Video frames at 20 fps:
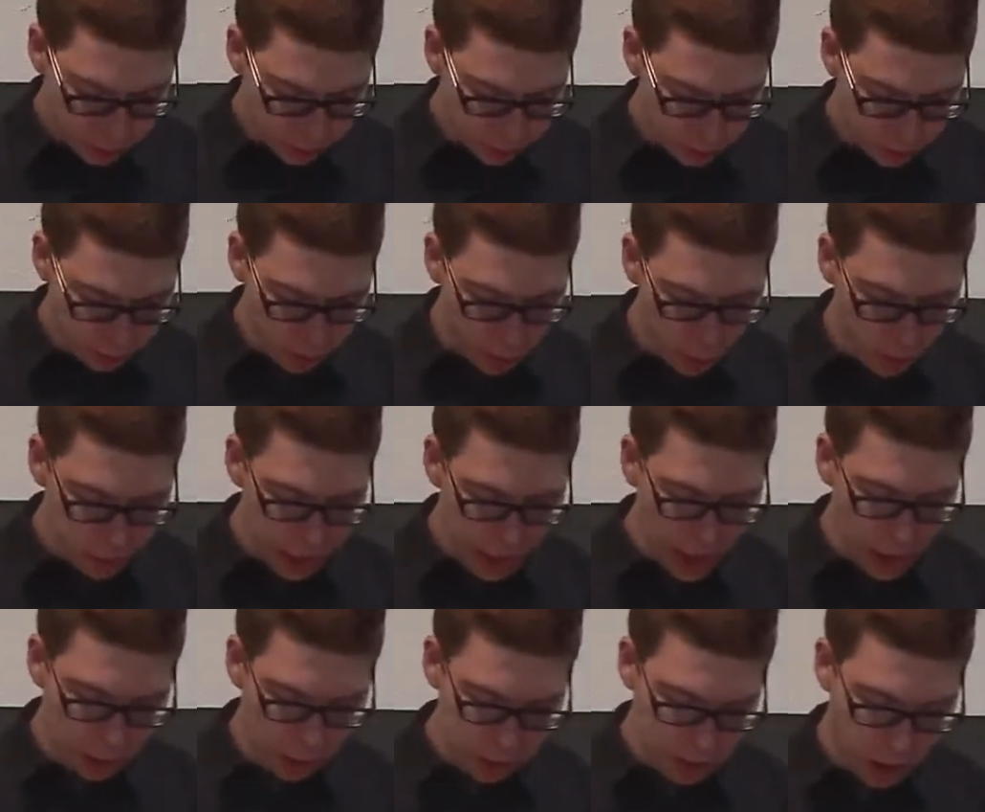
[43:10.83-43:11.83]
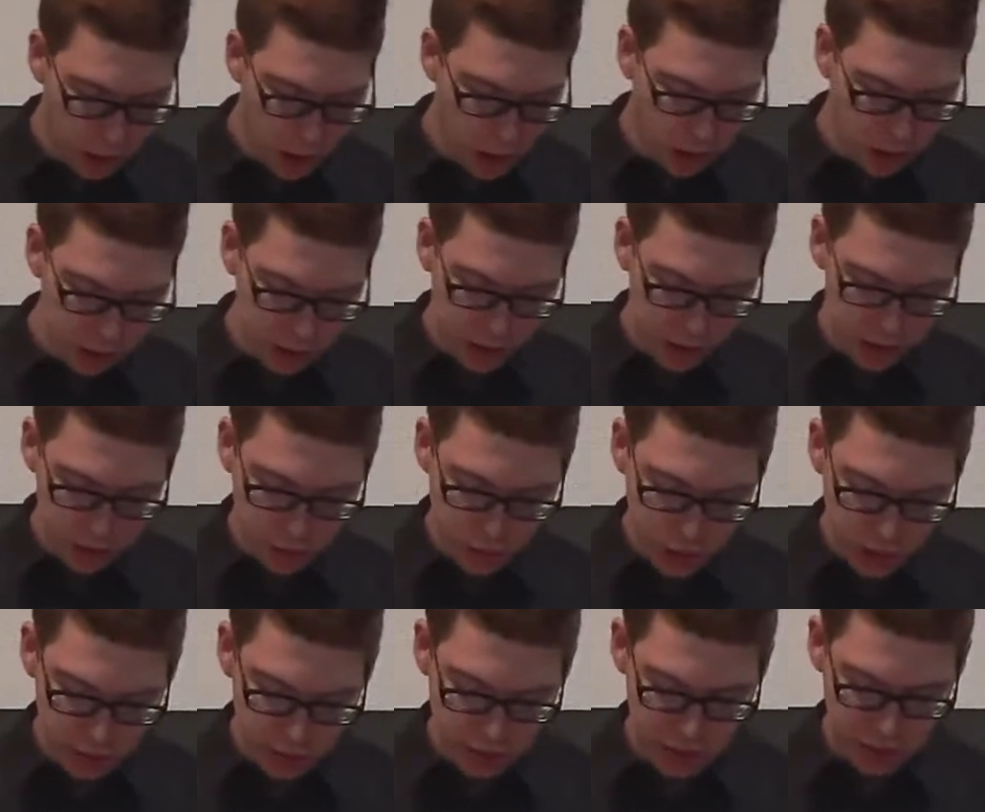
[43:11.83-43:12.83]
drove out Gaal and his
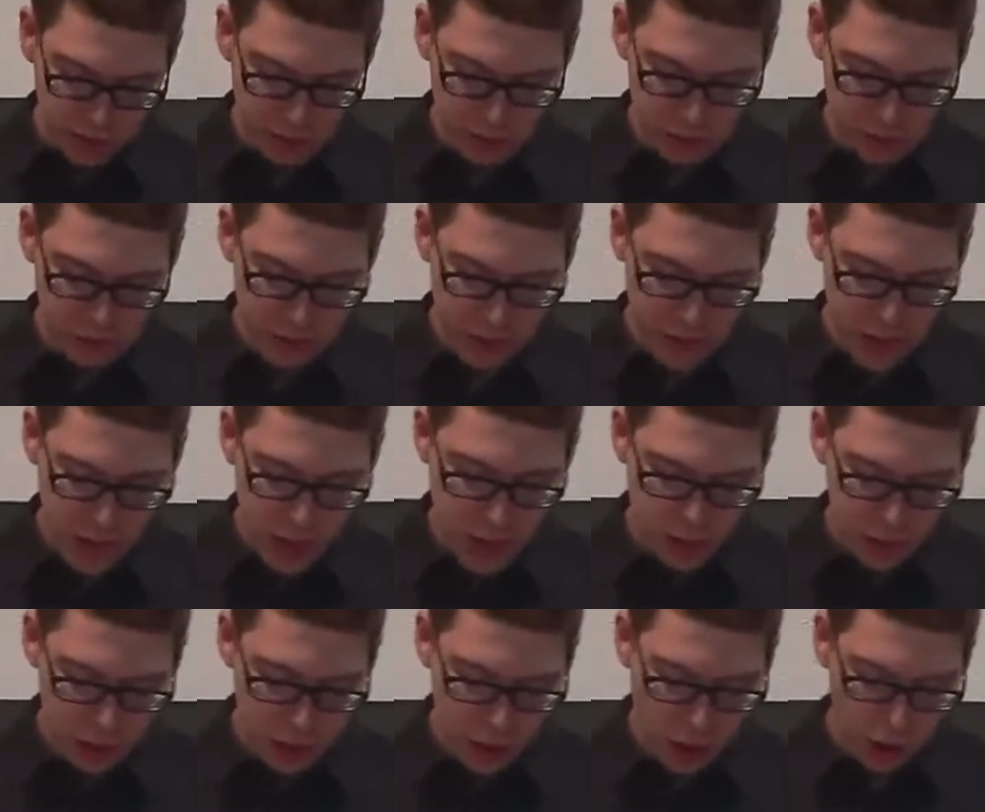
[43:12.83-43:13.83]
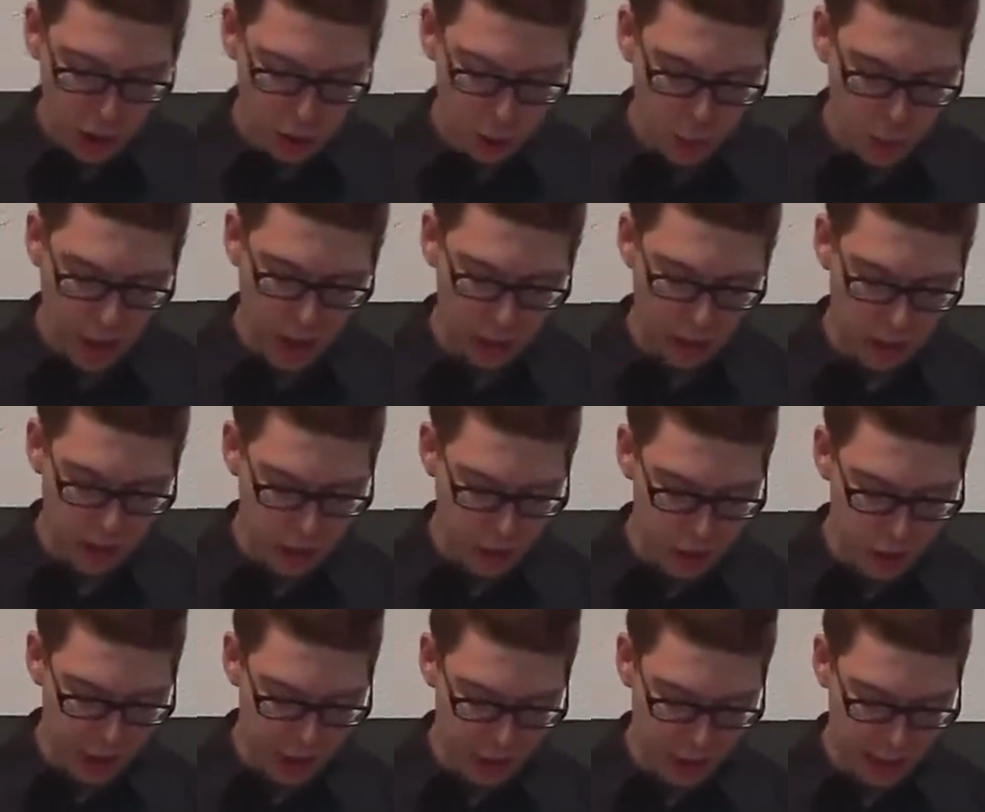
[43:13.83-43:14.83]
relatives so that they could not dwell at
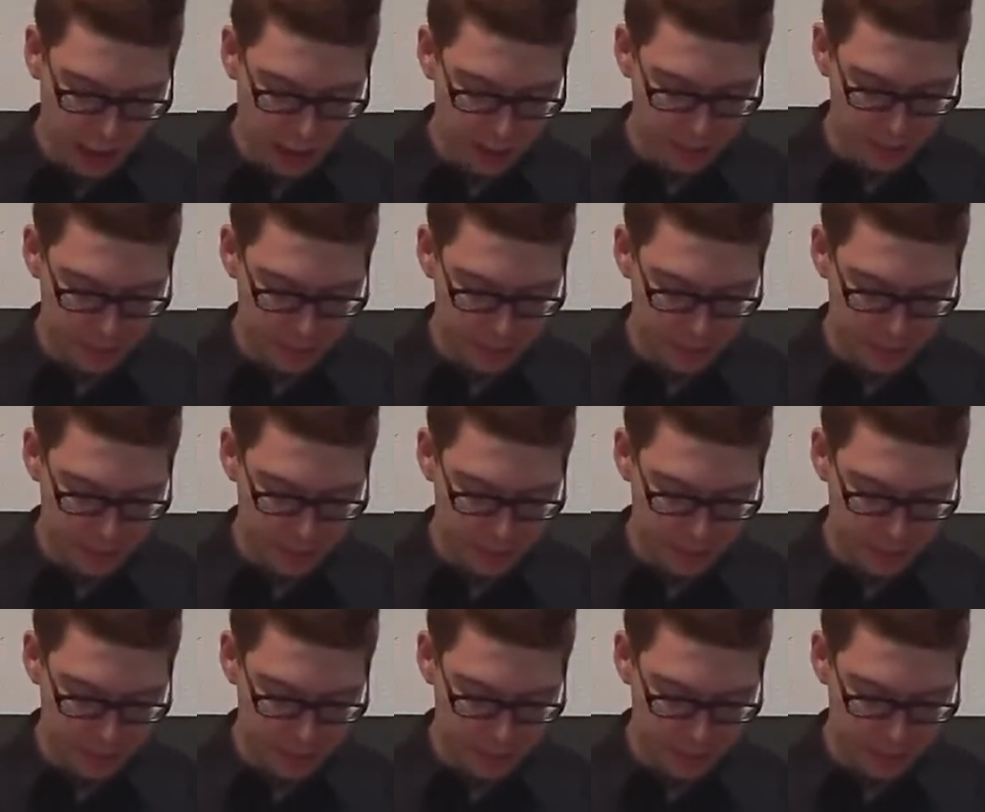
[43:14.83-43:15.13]
Shechem.